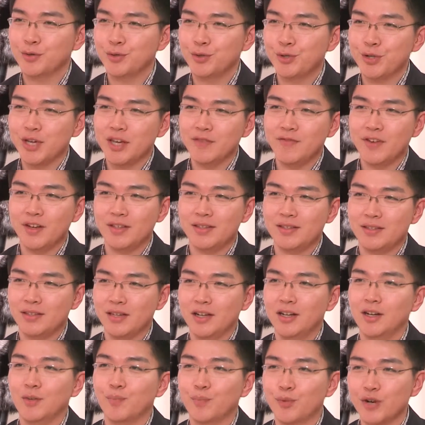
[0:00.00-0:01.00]
could you give us
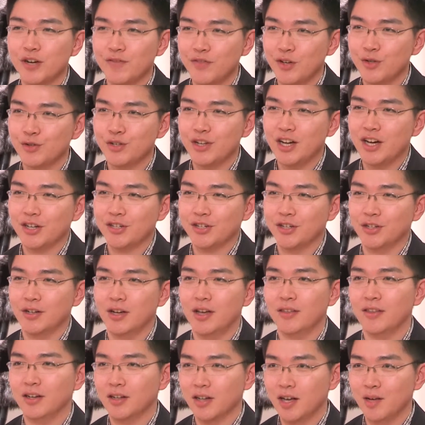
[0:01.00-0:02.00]
a brief introduction
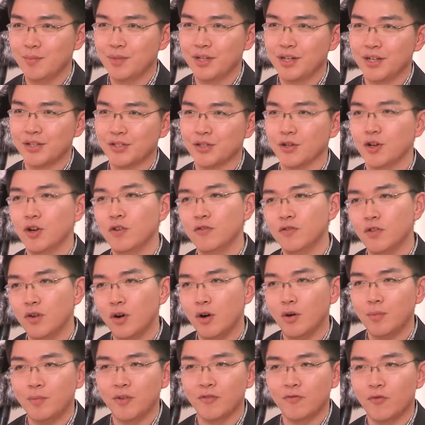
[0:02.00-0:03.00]
on the company's
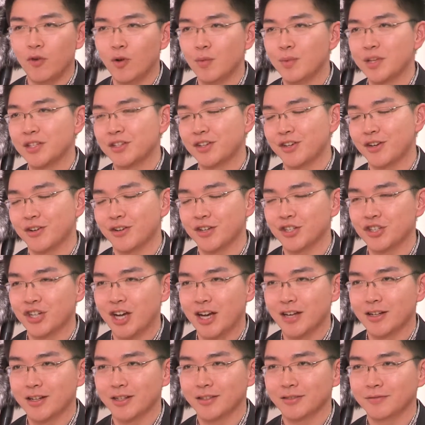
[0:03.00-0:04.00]
overall performance here in
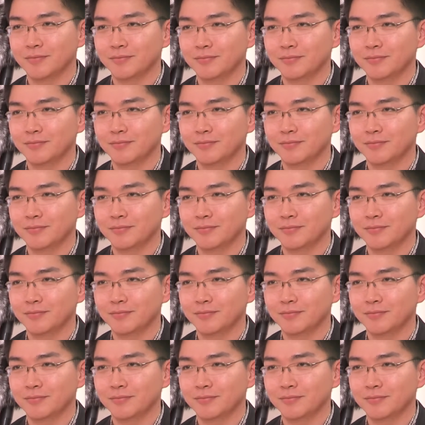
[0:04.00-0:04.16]
China?